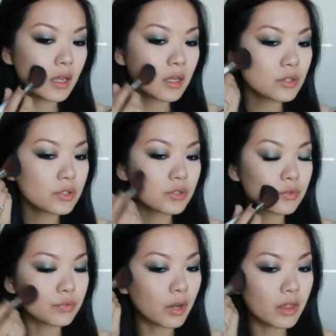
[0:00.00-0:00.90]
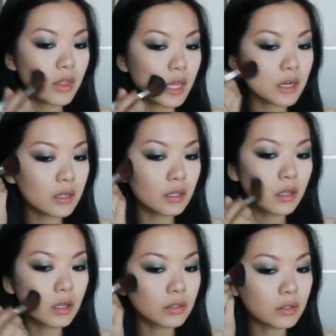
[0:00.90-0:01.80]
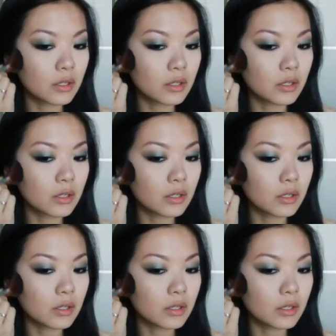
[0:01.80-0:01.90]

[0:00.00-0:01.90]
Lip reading: and just run that along the